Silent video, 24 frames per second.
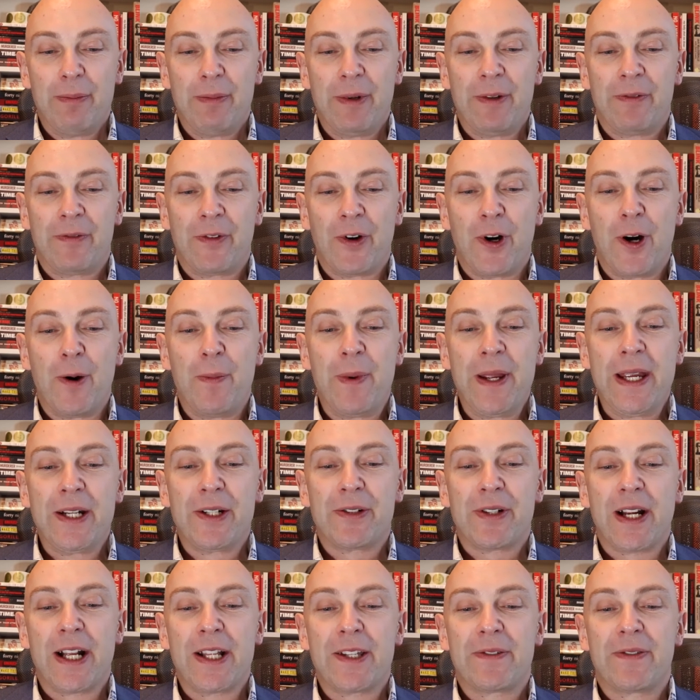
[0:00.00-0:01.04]
before
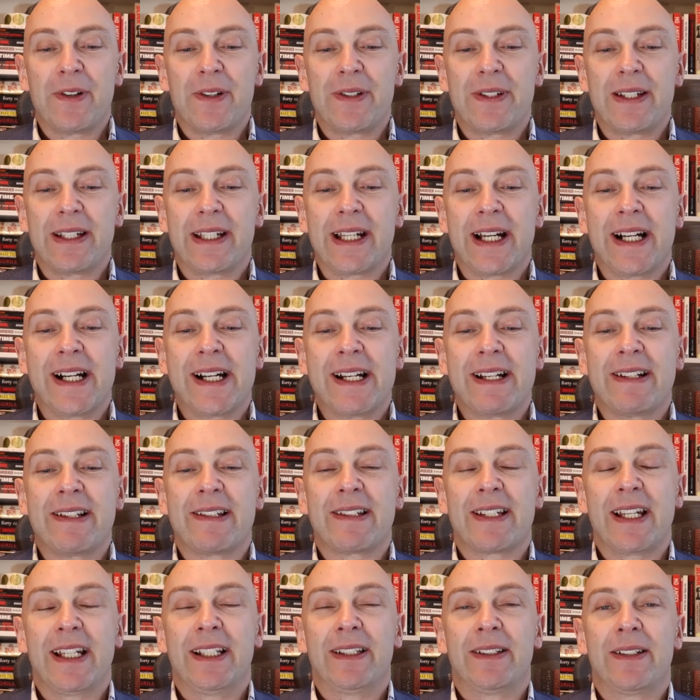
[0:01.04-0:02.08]
being transferred to Guy and
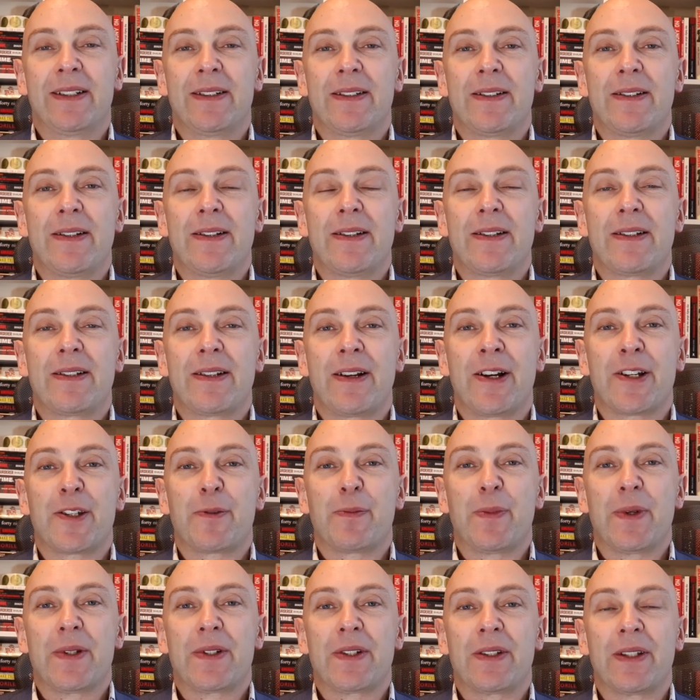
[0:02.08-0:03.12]
St London's
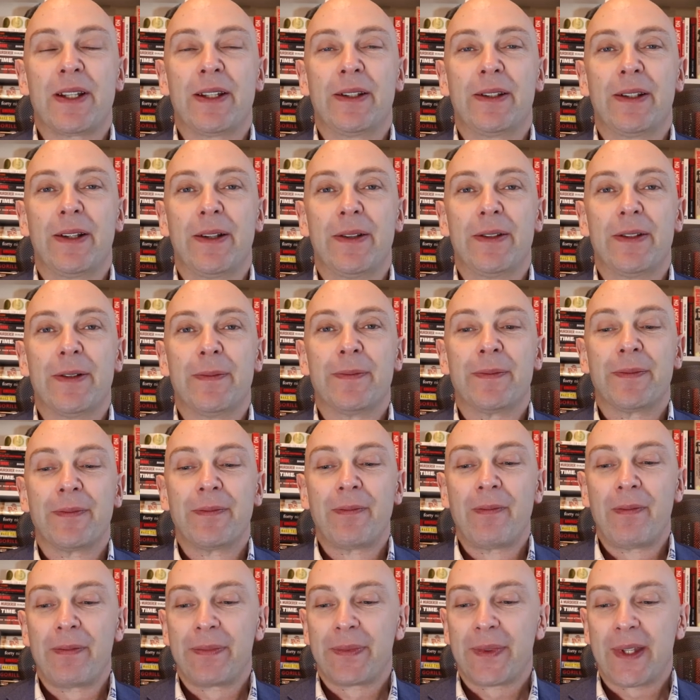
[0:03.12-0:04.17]
Hospital in London.
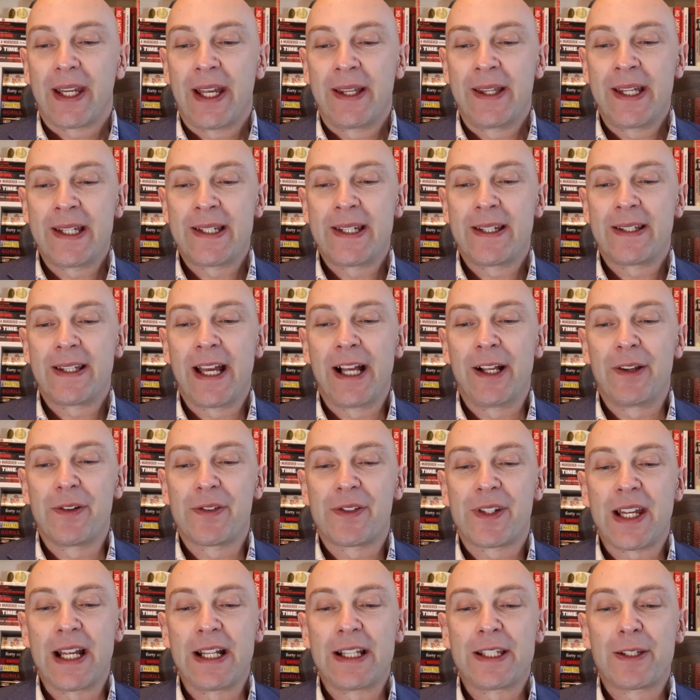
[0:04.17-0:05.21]
And this is the
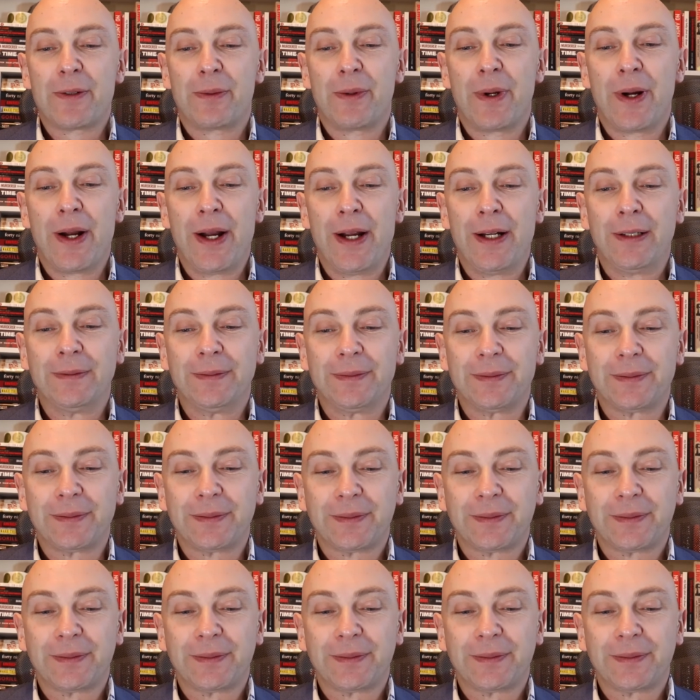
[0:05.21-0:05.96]
health centre where